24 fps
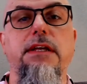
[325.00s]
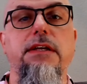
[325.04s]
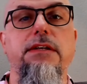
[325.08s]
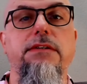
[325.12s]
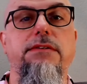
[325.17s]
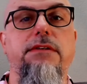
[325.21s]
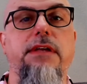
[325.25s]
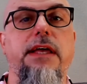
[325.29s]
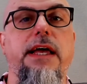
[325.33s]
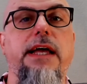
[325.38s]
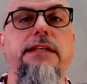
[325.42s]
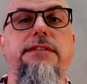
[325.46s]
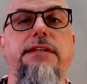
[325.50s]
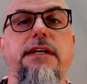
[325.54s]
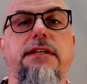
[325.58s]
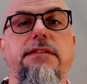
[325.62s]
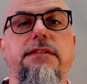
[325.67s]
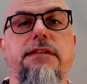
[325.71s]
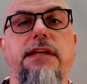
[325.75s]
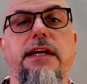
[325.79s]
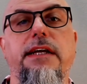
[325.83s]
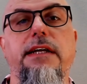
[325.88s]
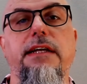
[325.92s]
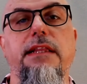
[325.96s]
So that sounds
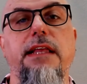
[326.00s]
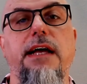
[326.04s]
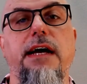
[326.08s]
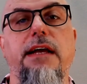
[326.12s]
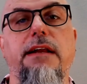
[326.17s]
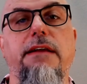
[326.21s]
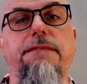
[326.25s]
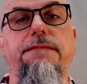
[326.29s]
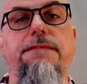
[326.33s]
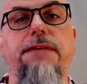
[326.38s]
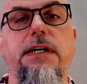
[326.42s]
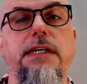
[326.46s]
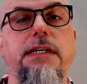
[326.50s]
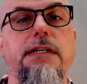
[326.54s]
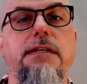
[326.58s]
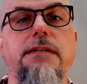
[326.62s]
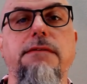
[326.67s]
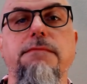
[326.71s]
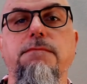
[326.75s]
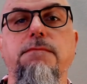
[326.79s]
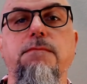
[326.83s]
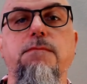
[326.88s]
like a lot of fun.